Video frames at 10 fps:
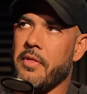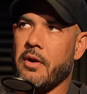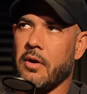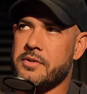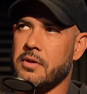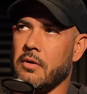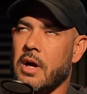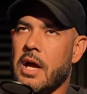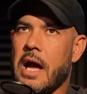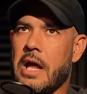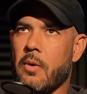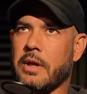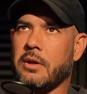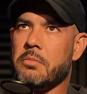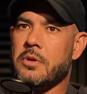And then also, how do
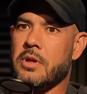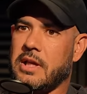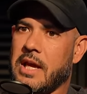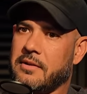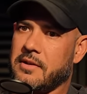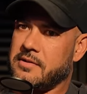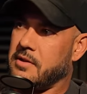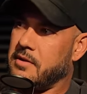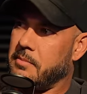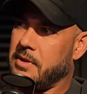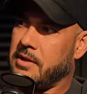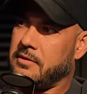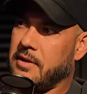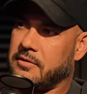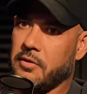I communicate this to them
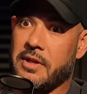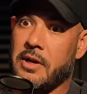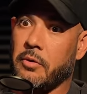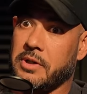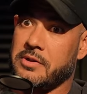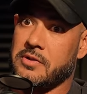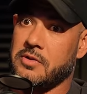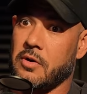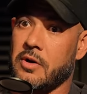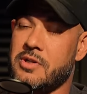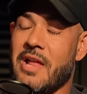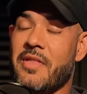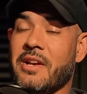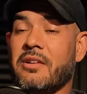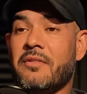uh, so that they don't get discouraged and
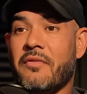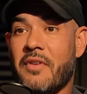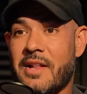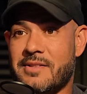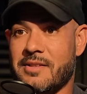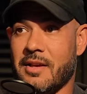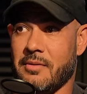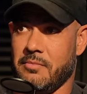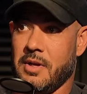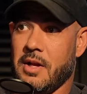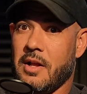then convince them